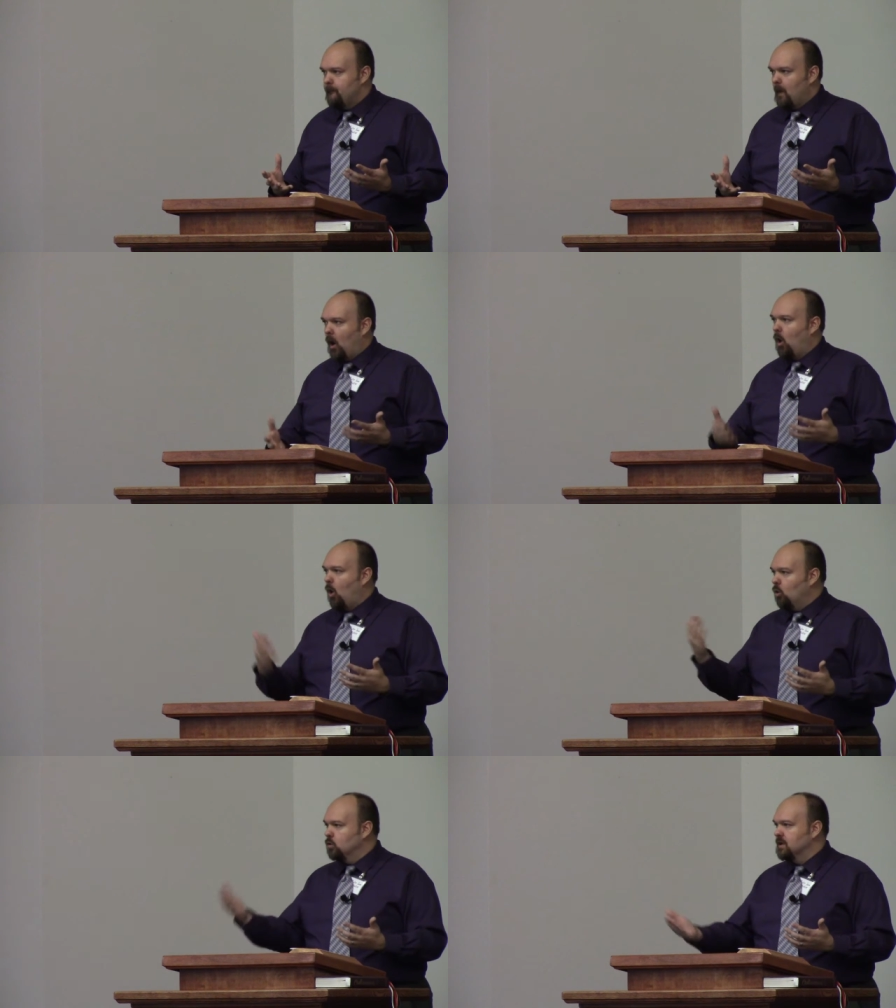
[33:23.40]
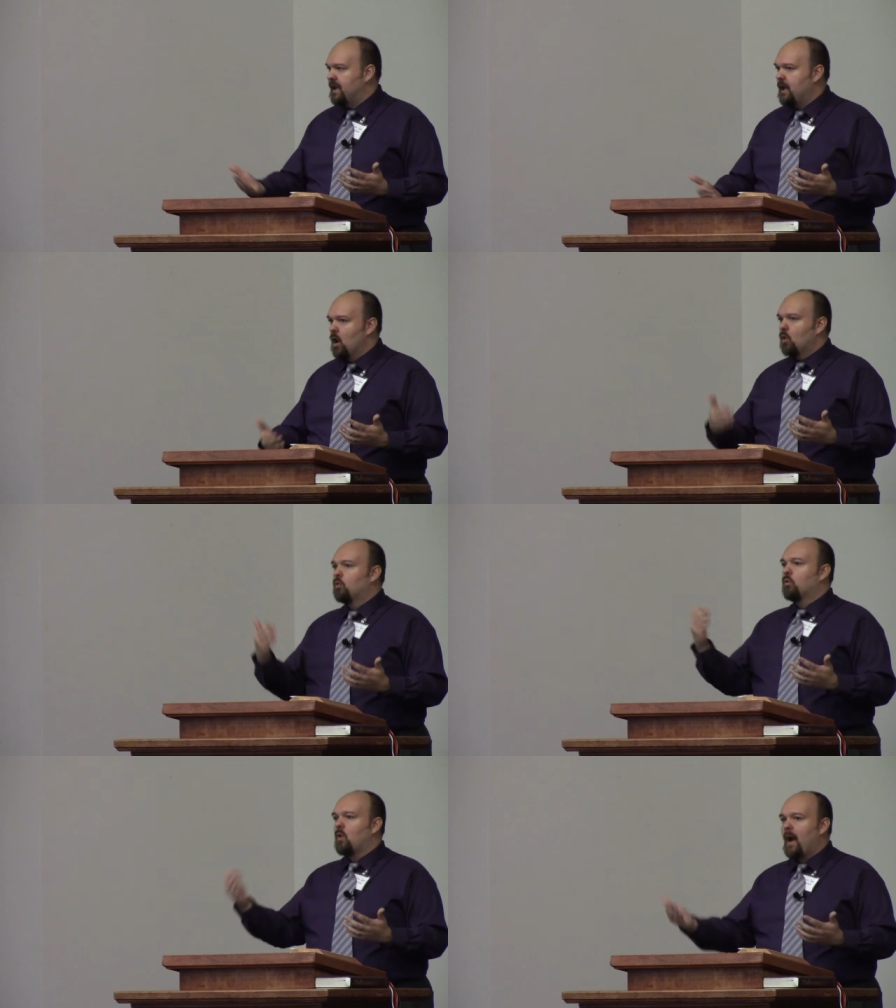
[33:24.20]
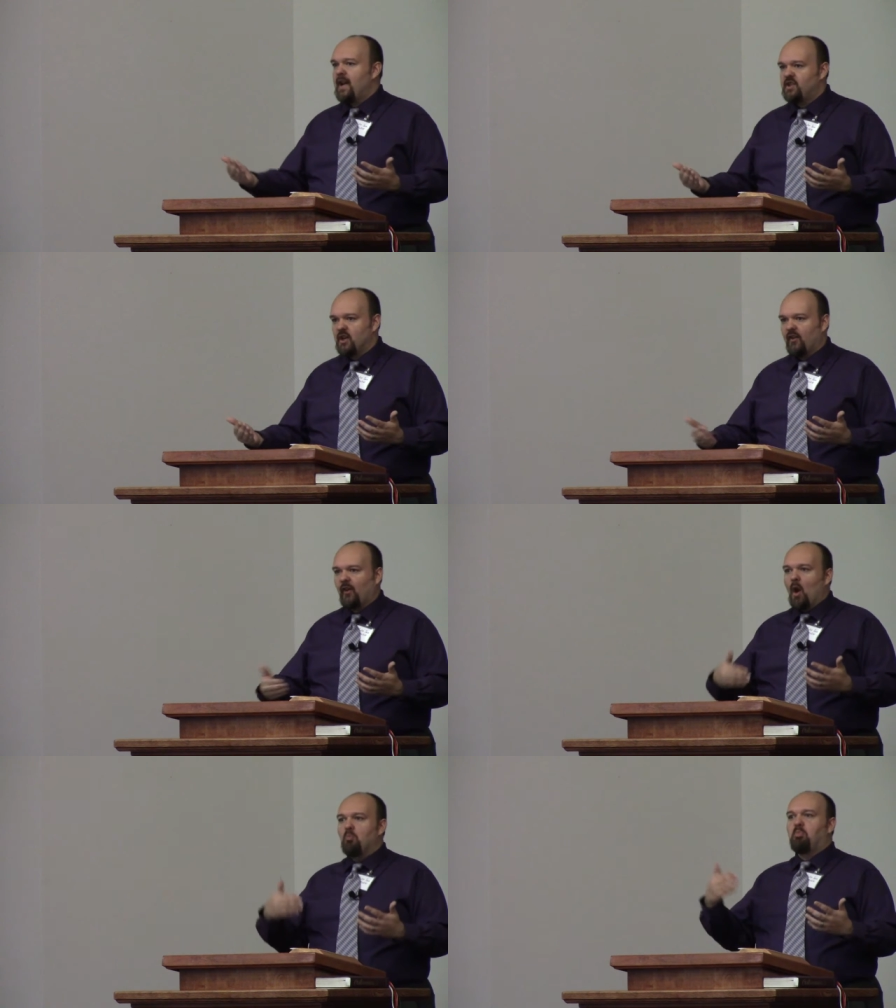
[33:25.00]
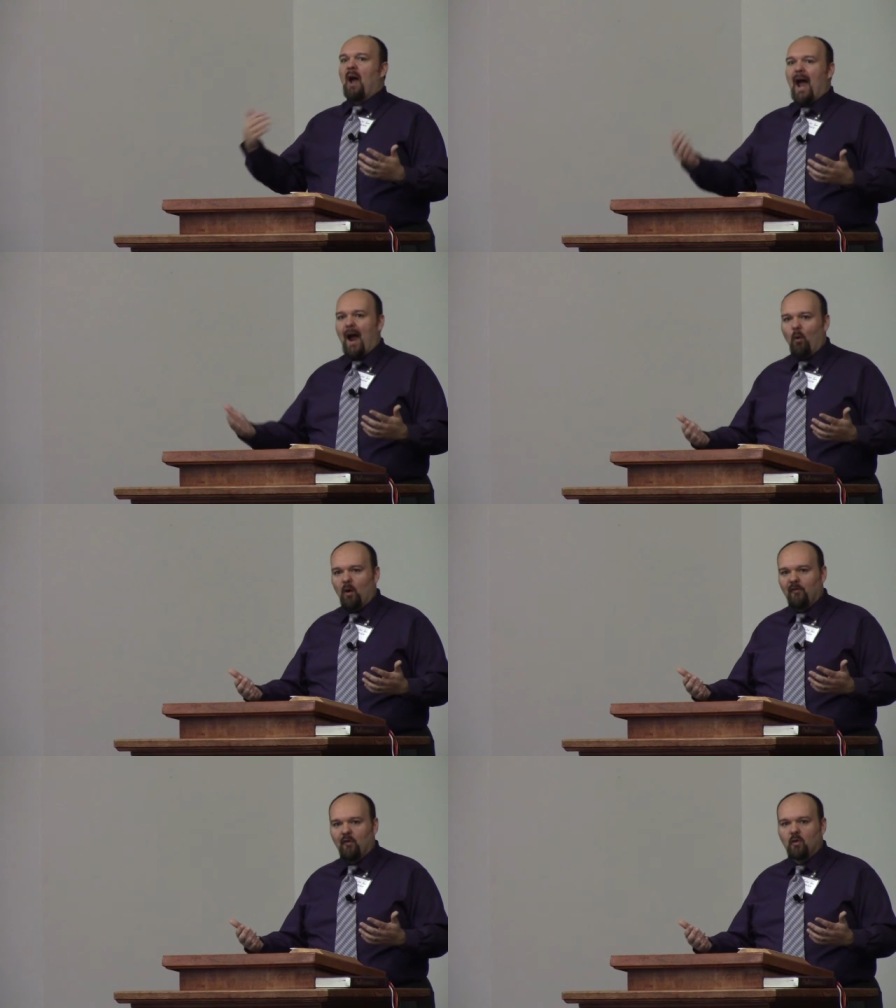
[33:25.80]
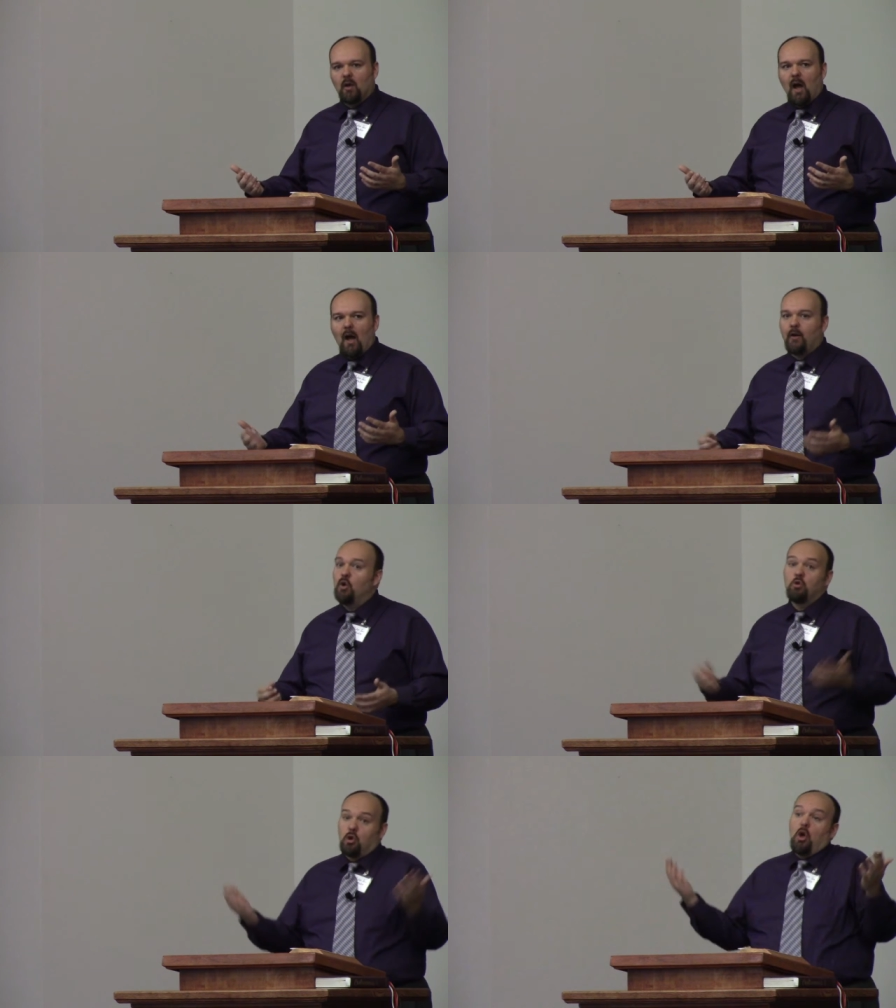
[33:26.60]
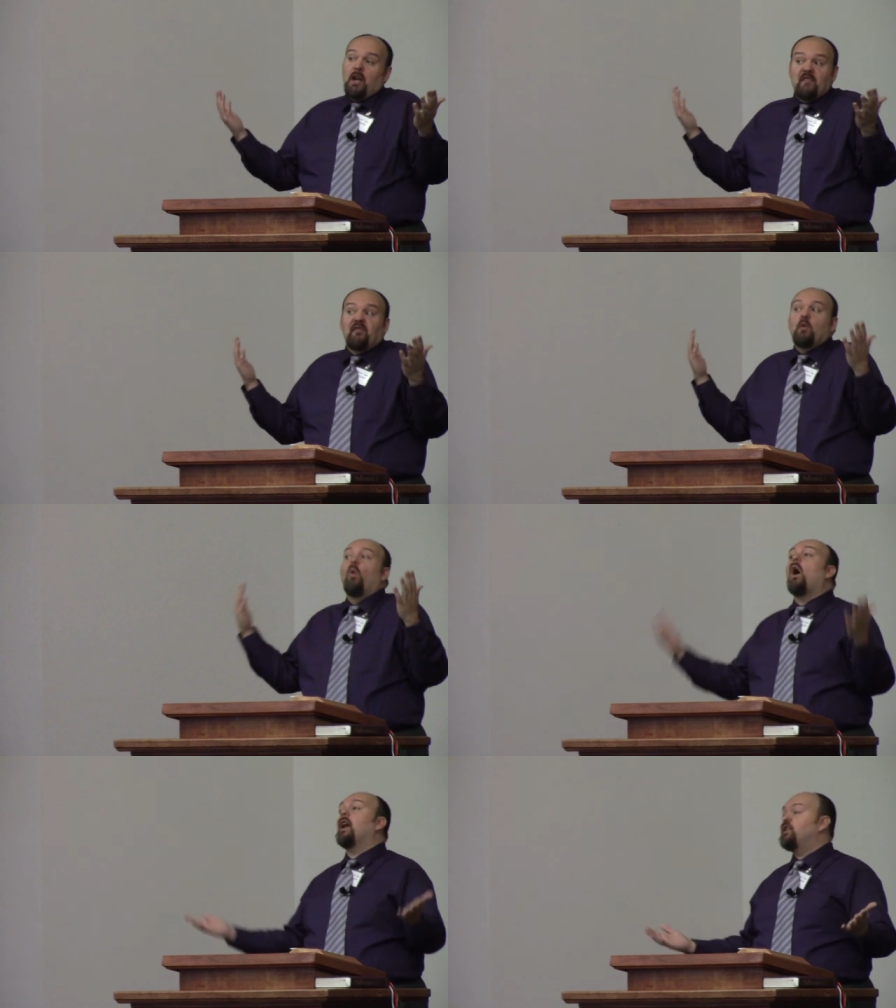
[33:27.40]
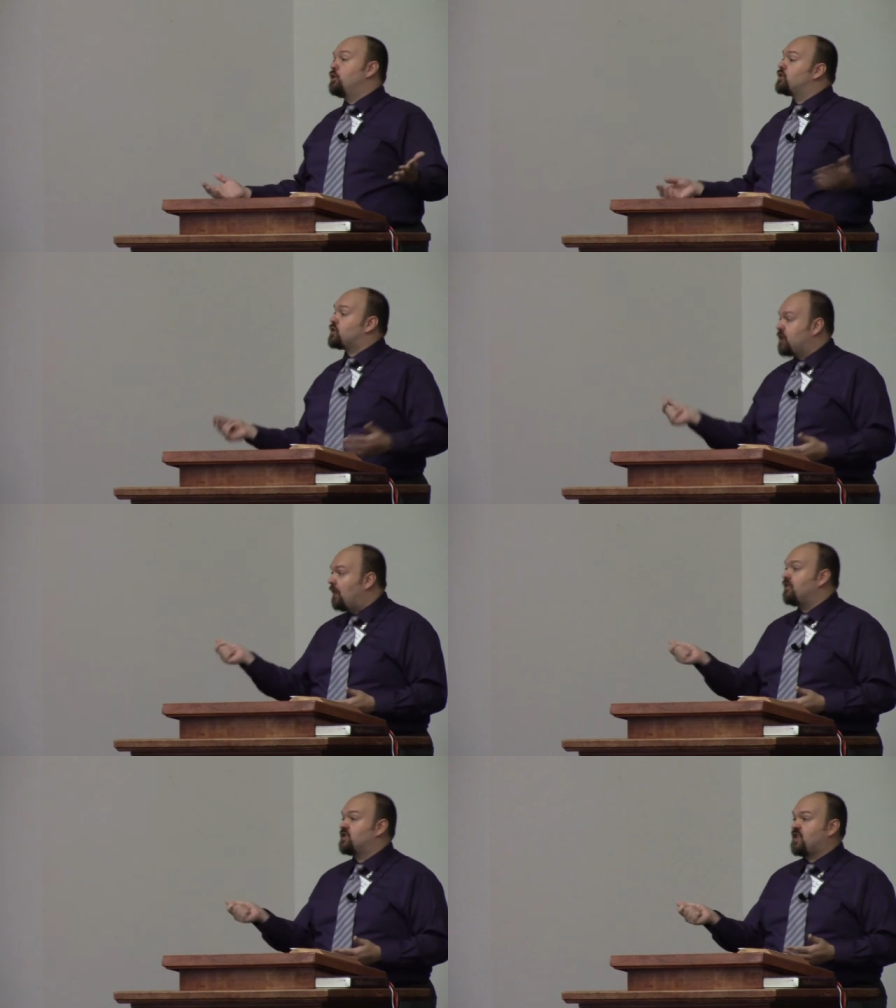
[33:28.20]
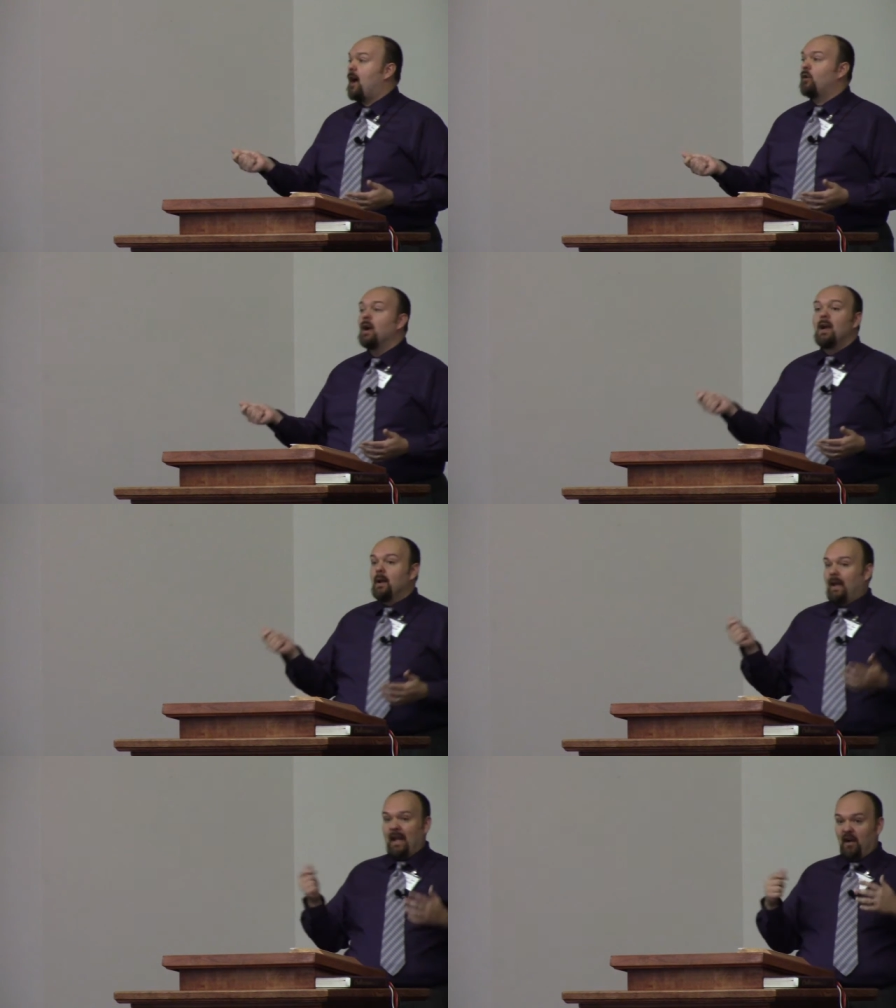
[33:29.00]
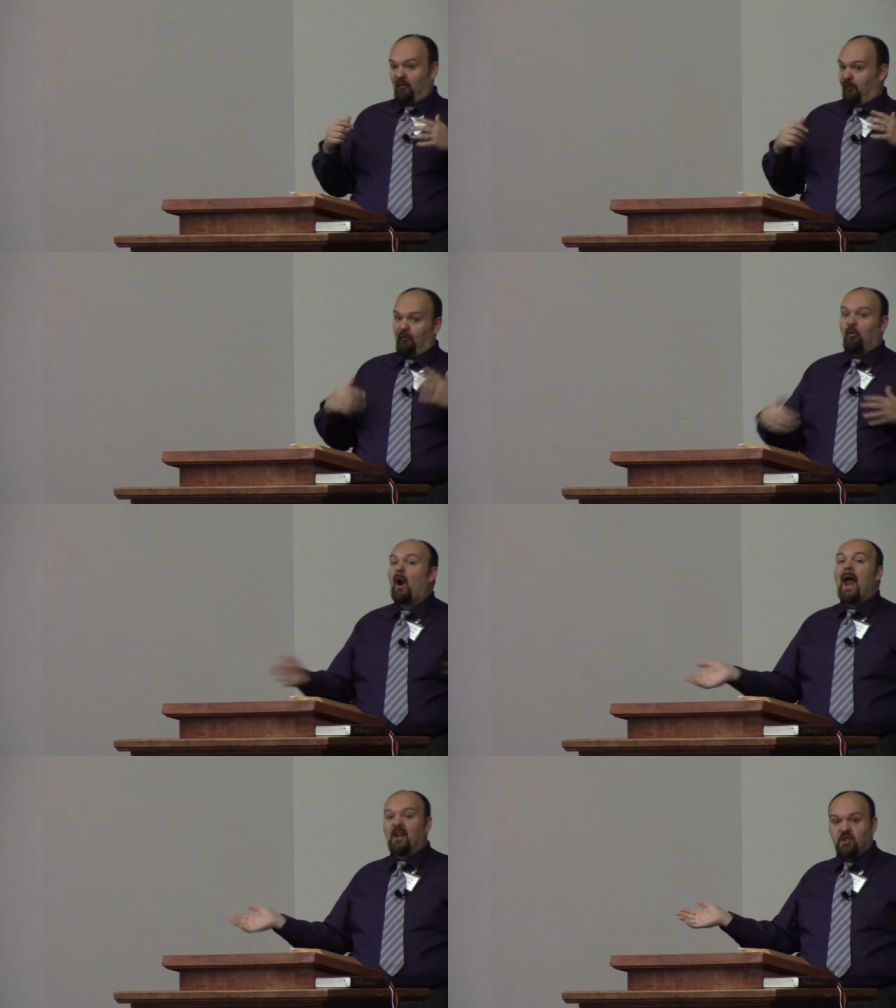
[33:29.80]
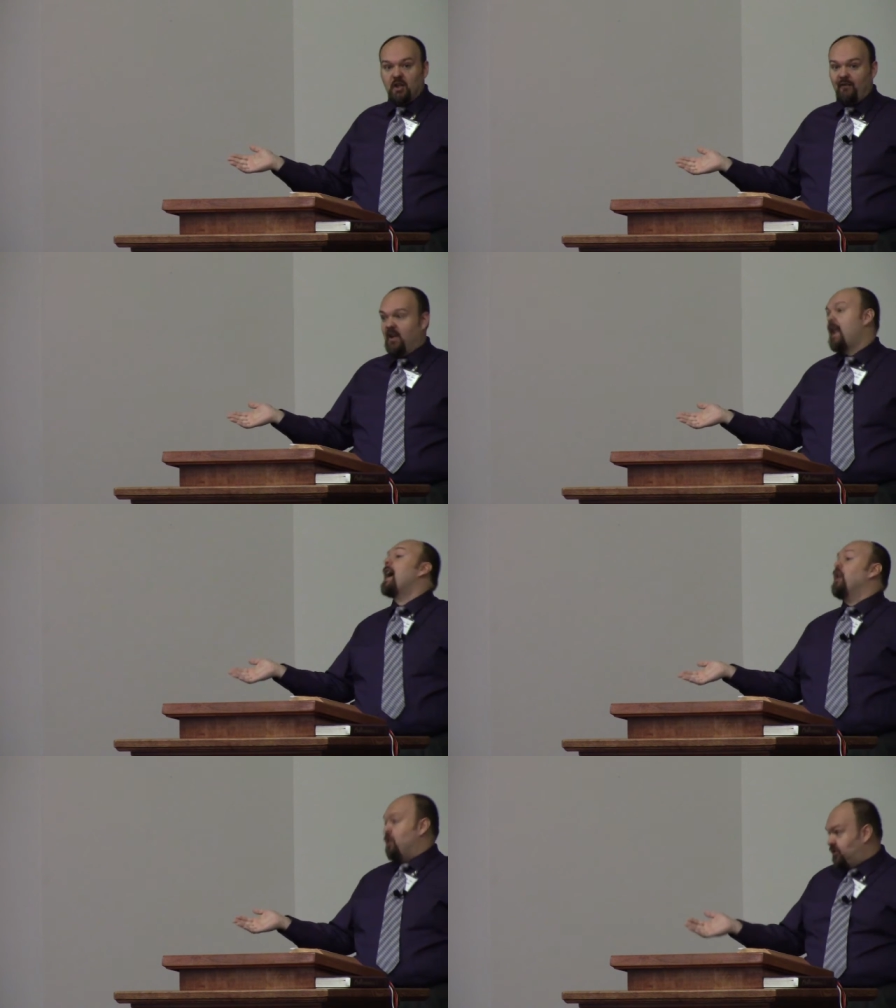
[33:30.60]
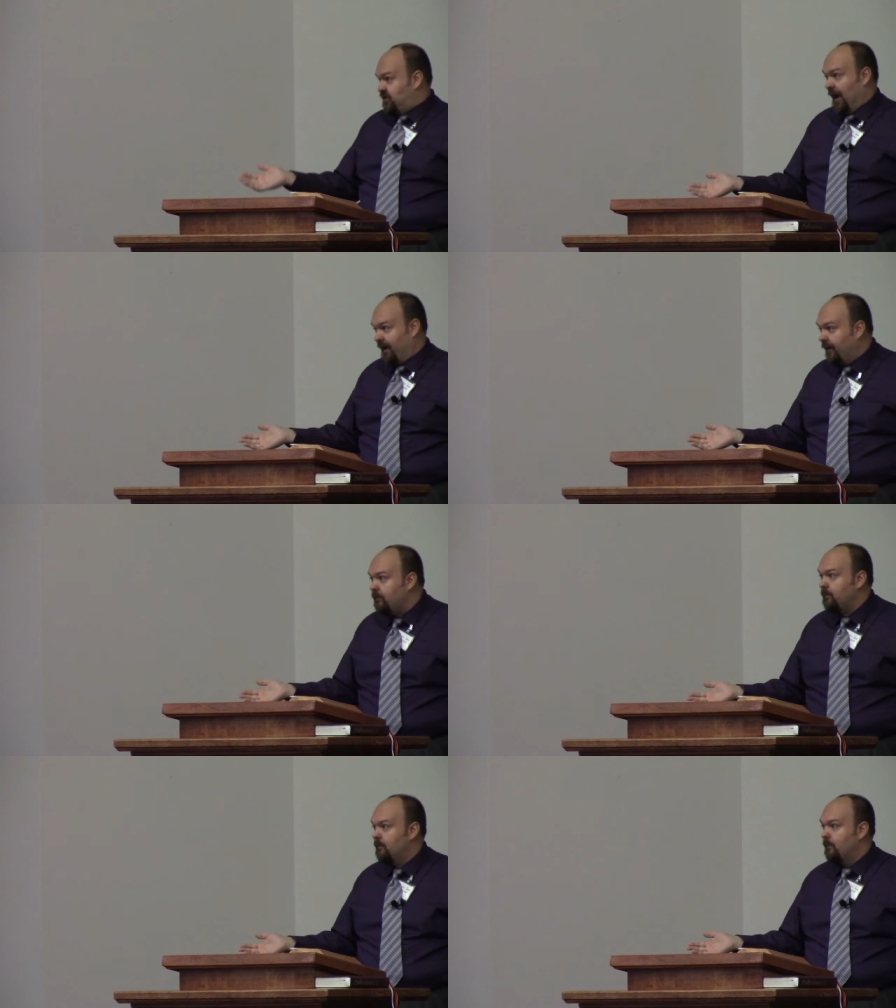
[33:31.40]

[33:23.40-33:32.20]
A holy, righteous, powerful God who could, if he wanted to, snuff us out in a fraction of a nanosecond,